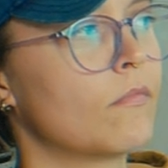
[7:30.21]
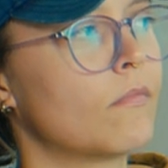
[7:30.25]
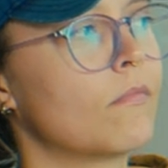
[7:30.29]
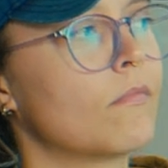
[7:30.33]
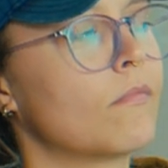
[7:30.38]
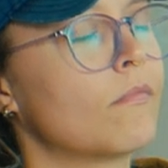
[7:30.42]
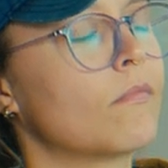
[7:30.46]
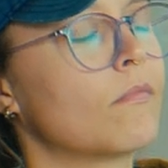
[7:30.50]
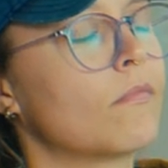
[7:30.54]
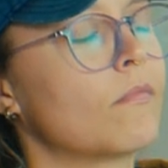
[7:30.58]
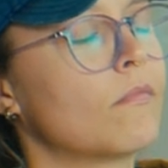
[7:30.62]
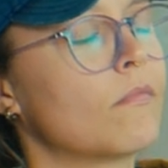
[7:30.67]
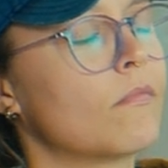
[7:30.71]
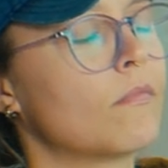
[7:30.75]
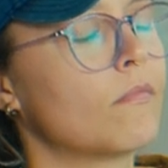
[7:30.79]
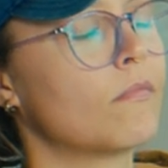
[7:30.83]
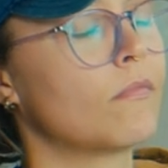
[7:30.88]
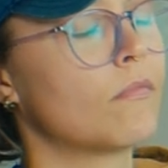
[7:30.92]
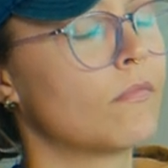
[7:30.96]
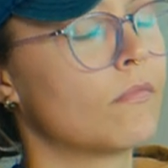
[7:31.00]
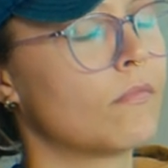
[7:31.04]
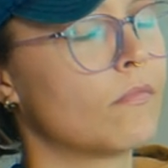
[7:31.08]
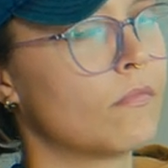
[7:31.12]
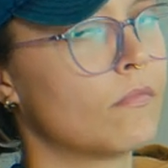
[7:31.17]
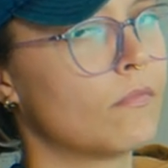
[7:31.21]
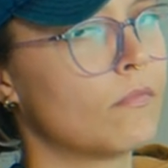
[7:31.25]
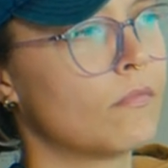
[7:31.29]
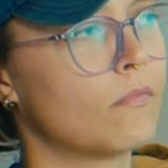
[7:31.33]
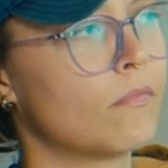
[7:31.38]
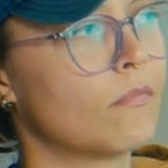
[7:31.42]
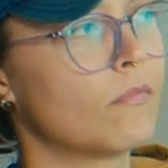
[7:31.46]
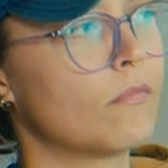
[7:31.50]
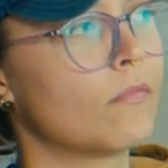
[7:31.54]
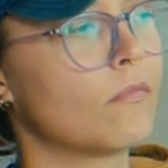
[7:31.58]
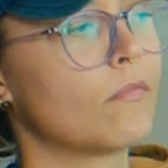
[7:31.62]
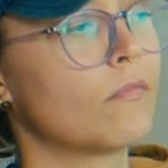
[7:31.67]

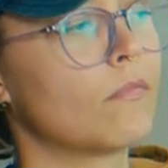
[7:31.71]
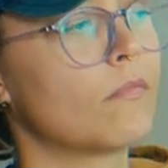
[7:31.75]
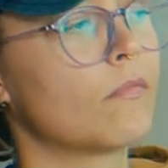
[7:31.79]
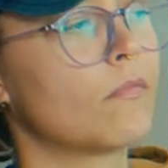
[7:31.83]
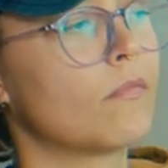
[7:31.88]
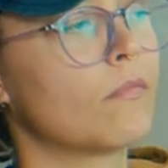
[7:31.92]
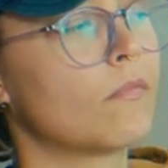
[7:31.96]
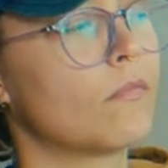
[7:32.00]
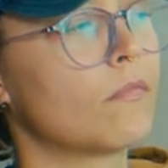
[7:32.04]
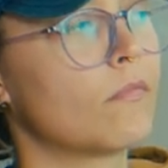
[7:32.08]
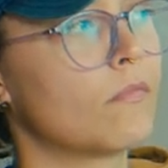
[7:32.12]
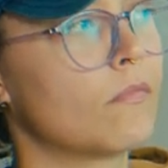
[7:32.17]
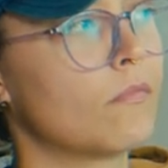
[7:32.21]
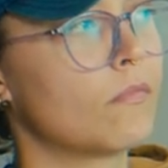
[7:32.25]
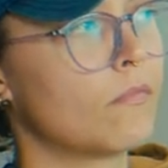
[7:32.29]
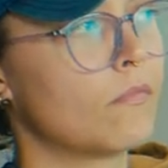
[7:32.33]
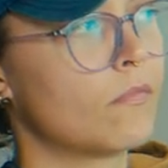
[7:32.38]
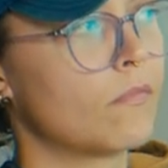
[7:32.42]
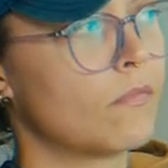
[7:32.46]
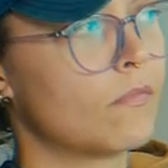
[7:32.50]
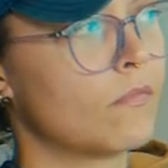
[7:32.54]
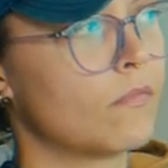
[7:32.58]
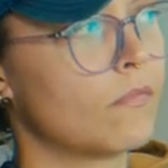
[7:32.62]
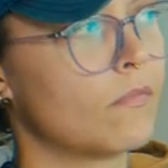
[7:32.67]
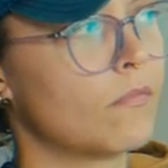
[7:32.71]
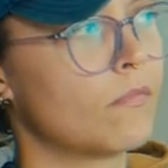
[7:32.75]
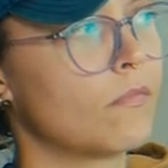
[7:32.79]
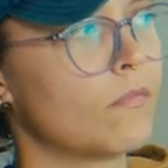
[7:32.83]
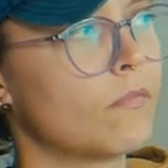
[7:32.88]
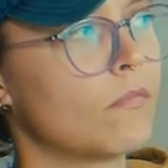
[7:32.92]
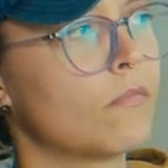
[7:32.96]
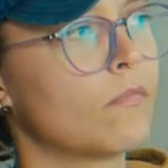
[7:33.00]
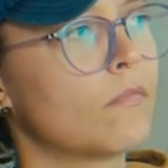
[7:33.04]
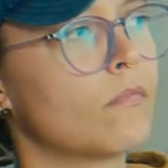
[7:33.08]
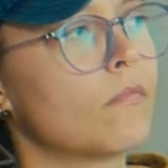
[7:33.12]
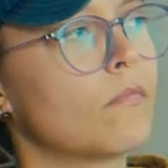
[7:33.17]

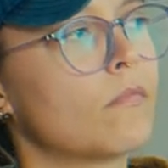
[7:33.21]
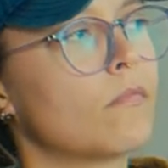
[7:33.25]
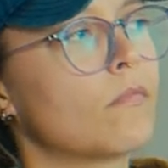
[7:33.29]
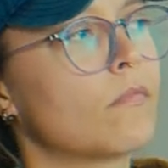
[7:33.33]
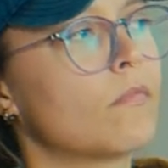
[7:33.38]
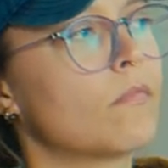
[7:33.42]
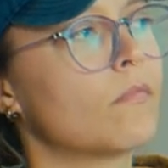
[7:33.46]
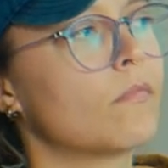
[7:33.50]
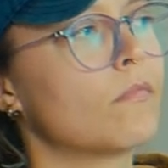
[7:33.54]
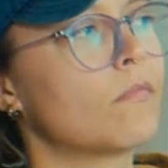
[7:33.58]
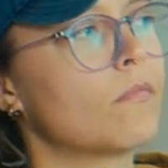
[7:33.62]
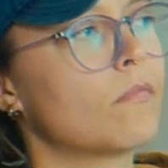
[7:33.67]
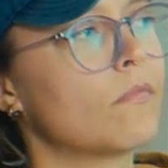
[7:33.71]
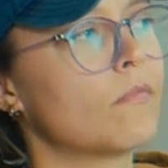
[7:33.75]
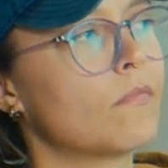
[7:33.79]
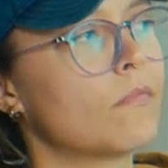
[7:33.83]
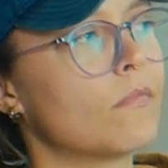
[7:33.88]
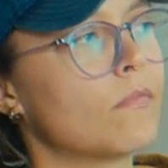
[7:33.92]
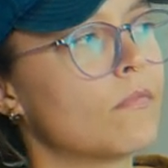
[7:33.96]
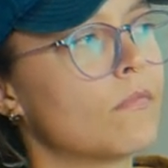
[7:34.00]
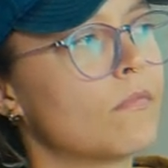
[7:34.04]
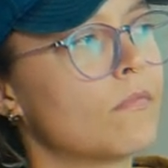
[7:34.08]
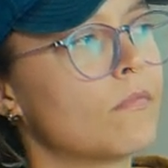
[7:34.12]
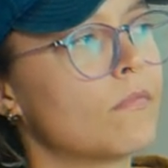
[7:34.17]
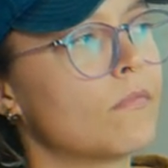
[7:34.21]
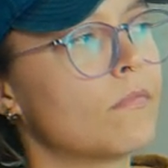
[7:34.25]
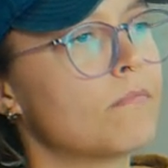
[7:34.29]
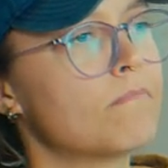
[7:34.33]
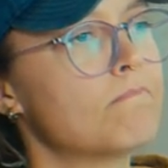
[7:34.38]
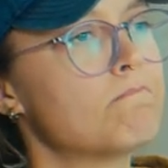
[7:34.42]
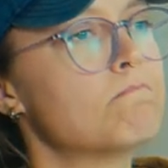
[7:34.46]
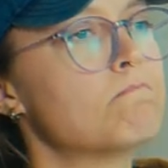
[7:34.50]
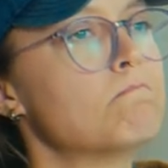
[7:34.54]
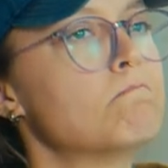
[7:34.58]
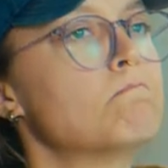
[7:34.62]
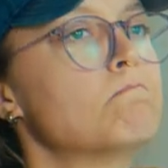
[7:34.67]

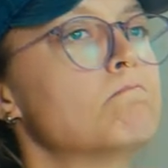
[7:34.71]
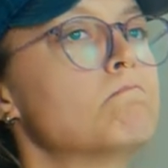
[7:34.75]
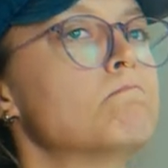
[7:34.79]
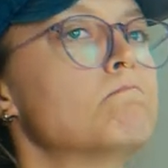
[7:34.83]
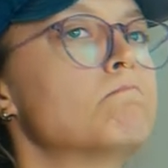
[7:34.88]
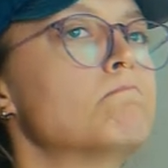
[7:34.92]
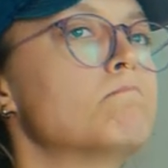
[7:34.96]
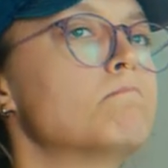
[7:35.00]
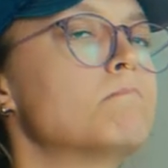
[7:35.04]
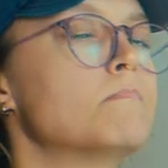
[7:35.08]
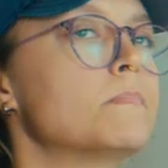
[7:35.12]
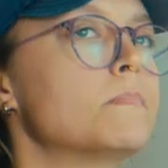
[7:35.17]
This person isn't speaking.